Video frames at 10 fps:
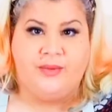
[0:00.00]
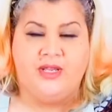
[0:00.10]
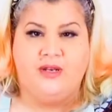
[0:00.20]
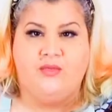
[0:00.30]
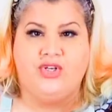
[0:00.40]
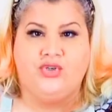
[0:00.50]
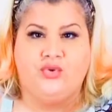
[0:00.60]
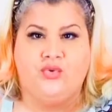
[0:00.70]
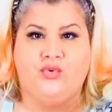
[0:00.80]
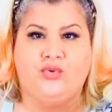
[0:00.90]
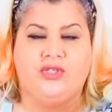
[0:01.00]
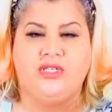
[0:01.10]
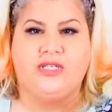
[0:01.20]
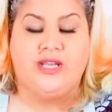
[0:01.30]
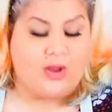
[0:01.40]
in, which all
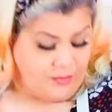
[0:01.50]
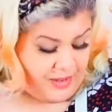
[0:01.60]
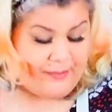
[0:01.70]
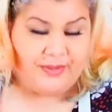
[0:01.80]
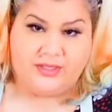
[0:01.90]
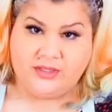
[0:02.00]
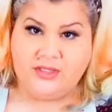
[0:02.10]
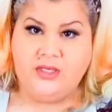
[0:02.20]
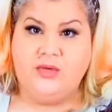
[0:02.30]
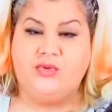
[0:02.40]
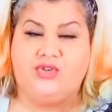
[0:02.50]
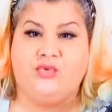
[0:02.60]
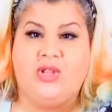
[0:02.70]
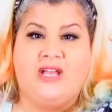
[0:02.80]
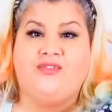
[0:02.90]
contain, and pepper, which
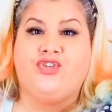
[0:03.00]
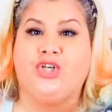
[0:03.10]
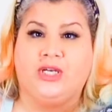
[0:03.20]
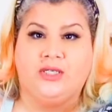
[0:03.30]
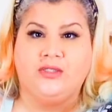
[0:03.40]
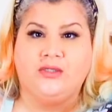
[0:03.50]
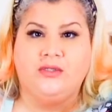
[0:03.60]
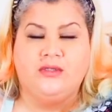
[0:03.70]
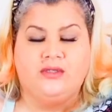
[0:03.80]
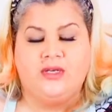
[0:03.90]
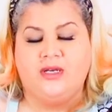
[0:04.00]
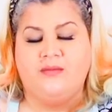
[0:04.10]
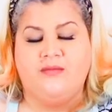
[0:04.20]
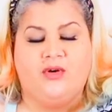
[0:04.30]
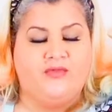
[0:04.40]
all have sugar.
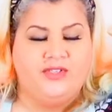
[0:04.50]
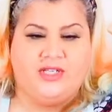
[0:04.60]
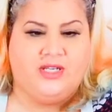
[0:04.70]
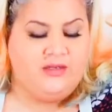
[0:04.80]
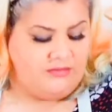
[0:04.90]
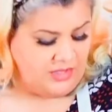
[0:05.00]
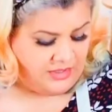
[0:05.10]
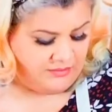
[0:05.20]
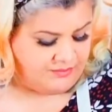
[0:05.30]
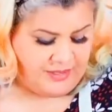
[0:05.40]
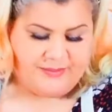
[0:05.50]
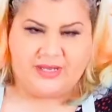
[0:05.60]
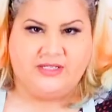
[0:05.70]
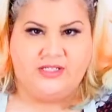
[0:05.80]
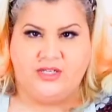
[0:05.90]
Obviously, like pepper
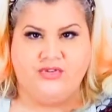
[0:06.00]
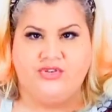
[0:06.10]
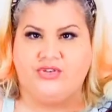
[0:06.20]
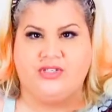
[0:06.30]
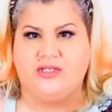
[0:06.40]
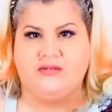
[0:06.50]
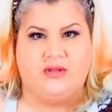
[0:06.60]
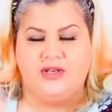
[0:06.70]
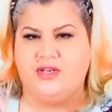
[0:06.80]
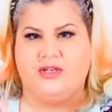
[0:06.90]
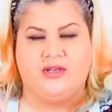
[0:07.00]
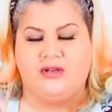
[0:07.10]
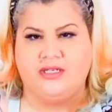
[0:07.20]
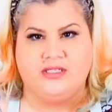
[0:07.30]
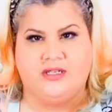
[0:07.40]
has its own sugars and onion and
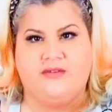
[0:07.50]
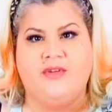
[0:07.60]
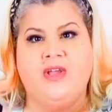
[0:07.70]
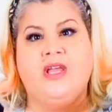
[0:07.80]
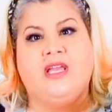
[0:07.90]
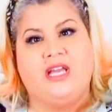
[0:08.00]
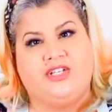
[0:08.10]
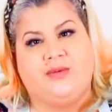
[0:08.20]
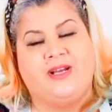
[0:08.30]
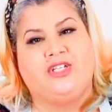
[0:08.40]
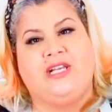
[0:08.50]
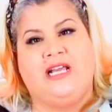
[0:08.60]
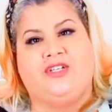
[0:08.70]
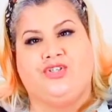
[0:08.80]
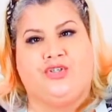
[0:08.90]
garlic and stuff. Ketchup actually
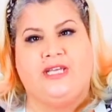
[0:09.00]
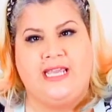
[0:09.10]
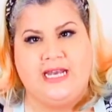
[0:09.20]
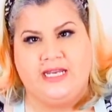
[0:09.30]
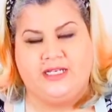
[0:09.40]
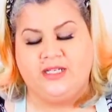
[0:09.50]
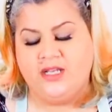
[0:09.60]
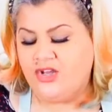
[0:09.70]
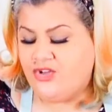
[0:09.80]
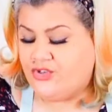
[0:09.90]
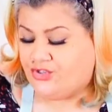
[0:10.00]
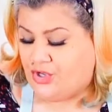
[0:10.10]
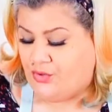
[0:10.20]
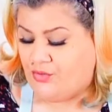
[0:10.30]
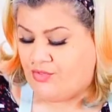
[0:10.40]
has sugar in it.
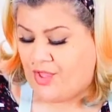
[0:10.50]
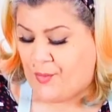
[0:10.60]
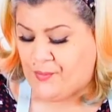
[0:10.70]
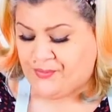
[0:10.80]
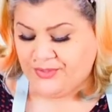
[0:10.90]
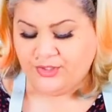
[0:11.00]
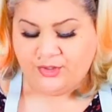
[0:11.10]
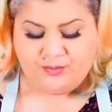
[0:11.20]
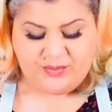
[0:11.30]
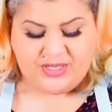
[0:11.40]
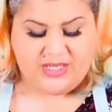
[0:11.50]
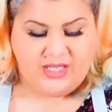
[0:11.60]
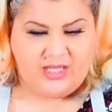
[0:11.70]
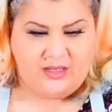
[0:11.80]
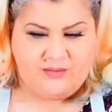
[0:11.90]
So they will
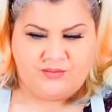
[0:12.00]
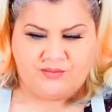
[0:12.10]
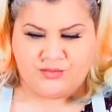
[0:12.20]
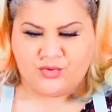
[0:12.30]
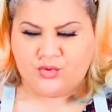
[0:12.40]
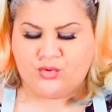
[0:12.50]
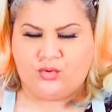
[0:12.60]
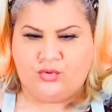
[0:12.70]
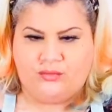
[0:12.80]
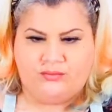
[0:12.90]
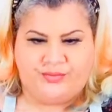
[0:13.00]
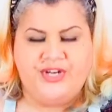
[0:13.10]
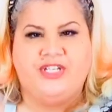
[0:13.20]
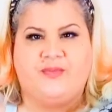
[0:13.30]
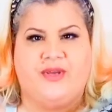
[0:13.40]
be more
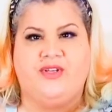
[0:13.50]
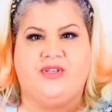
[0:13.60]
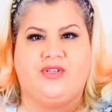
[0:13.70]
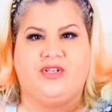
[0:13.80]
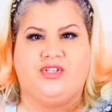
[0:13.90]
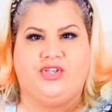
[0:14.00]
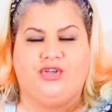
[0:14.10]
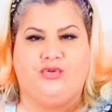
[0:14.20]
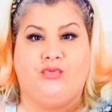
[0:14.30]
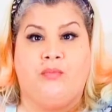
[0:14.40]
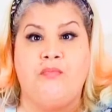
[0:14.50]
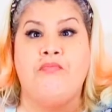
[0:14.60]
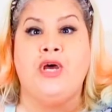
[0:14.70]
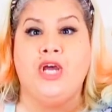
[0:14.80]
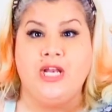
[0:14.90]
predisposed to
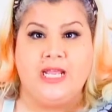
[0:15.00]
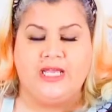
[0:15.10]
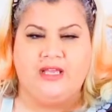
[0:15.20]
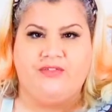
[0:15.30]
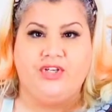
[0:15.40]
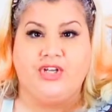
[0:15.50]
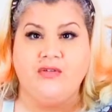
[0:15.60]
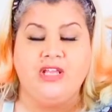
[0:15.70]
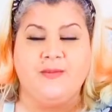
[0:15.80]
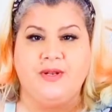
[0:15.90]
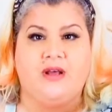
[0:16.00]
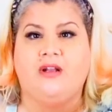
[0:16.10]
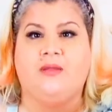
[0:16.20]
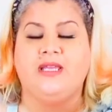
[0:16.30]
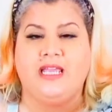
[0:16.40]
burning if you don't keep an eye
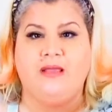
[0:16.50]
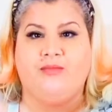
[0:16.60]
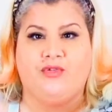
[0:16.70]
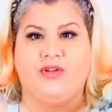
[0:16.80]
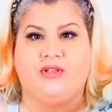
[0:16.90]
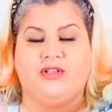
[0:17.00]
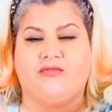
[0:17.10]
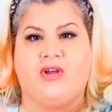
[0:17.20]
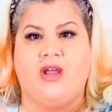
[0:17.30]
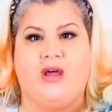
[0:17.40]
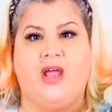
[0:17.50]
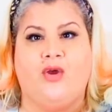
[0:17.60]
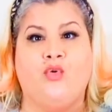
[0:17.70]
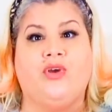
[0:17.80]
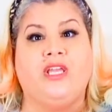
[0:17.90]
on them and keep the grill at the right
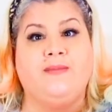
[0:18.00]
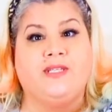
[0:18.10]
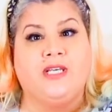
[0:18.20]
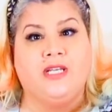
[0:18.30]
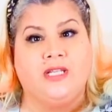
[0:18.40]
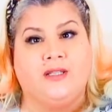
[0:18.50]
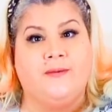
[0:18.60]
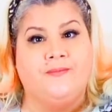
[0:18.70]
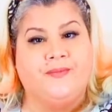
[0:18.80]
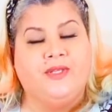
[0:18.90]
height, or keep turning them